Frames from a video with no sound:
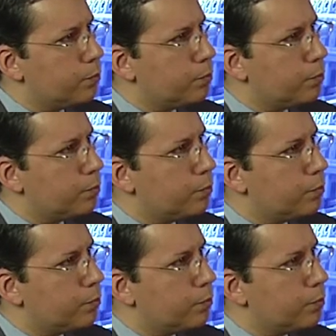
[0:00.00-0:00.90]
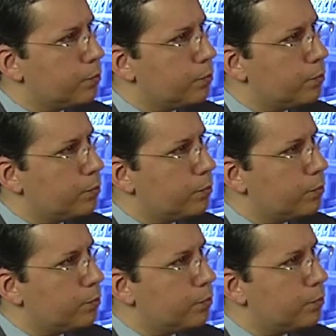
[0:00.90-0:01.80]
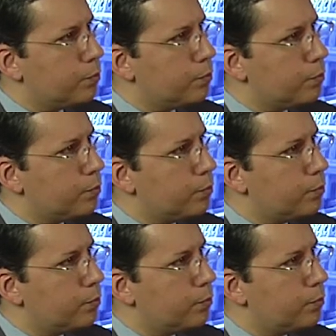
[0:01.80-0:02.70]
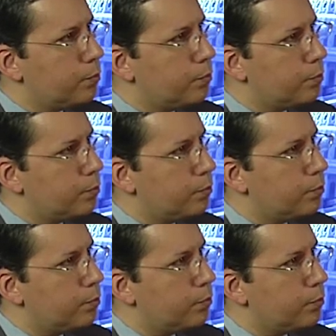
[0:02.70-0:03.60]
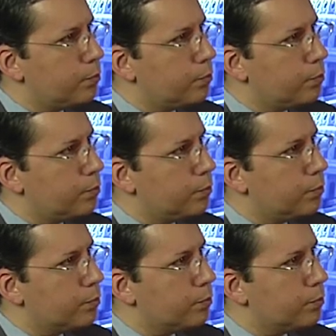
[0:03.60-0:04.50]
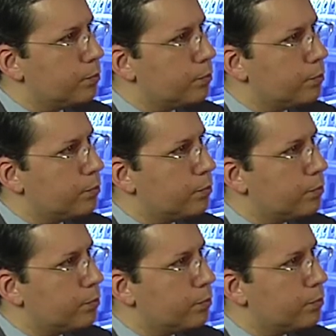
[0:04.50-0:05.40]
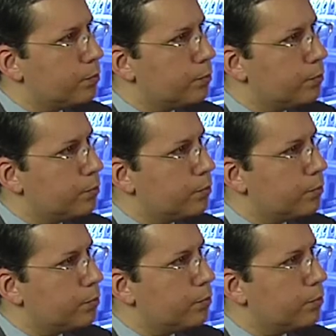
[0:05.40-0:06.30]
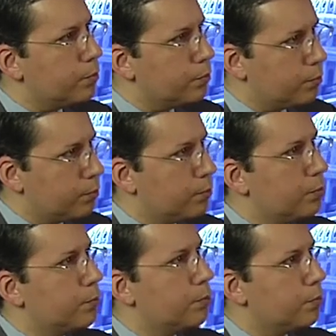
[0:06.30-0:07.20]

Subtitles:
This person isn't speaking.